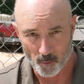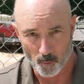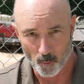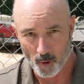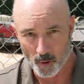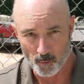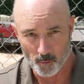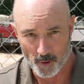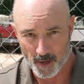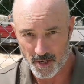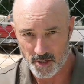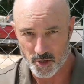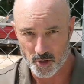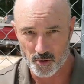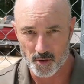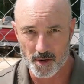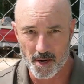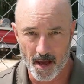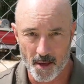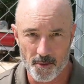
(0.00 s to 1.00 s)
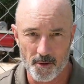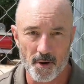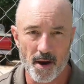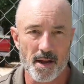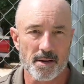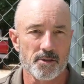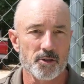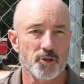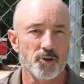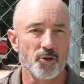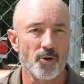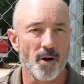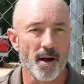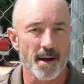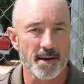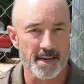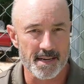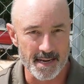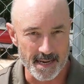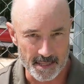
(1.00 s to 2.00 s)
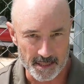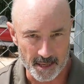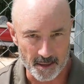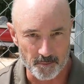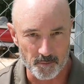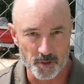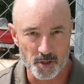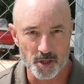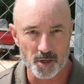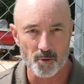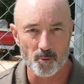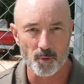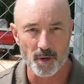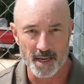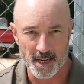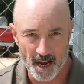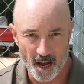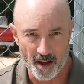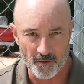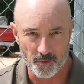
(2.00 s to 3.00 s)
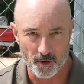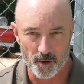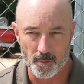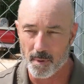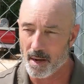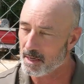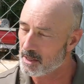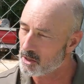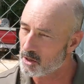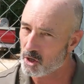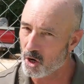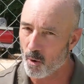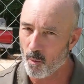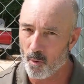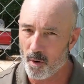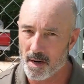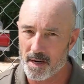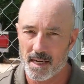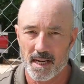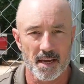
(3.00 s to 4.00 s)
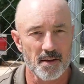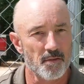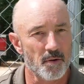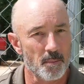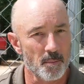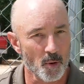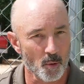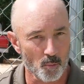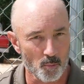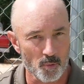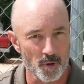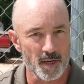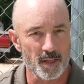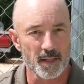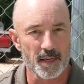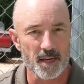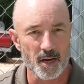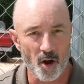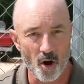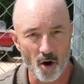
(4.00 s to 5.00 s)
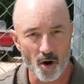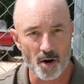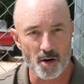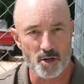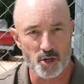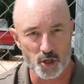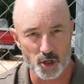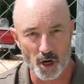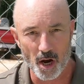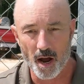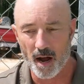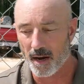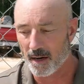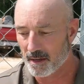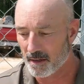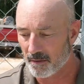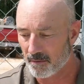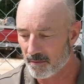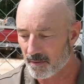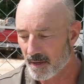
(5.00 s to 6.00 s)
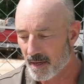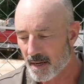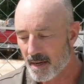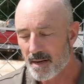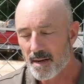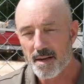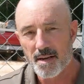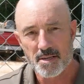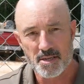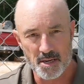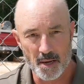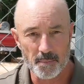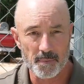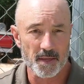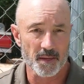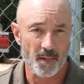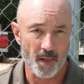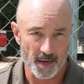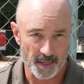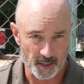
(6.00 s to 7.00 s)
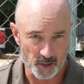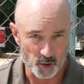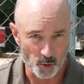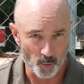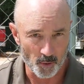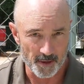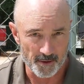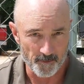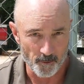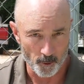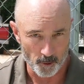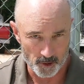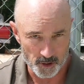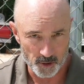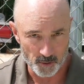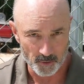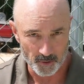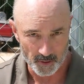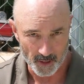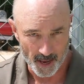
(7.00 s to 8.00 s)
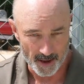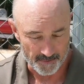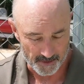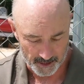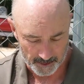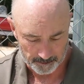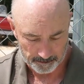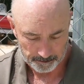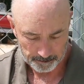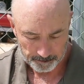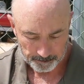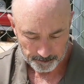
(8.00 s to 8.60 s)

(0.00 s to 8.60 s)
one reason or another, and you're trying to get them to recover, but you don't want to give them a really hard shock of something like a 24-211.